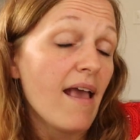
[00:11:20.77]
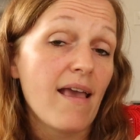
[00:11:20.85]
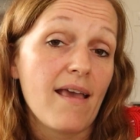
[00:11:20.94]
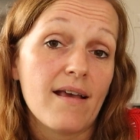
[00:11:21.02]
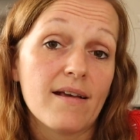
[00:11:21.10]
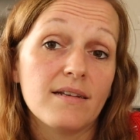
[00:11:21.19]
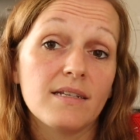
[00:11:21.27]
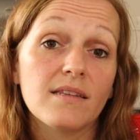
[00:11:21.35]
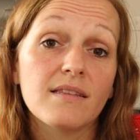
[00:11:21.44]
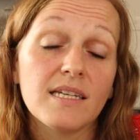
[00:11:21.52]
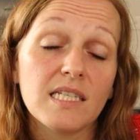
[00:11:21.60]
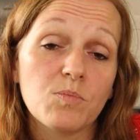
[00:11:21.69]
and
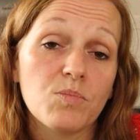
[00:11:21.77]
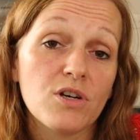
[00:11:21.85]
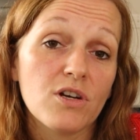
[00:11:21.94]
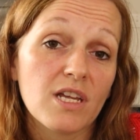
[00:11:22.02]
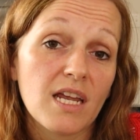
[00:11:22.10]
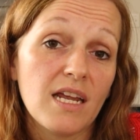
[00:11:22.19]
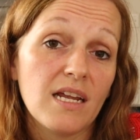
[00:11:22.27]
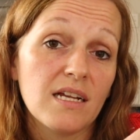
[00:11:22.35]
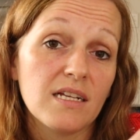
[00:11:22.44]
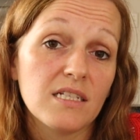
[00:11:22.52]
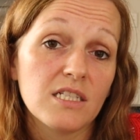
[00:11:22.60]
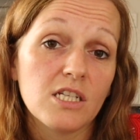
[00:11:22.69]
this book
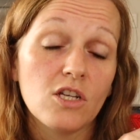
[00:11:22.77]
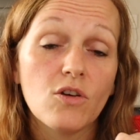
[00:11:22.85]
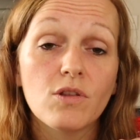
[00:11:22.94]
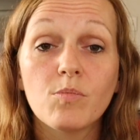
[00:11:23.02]
is, you know,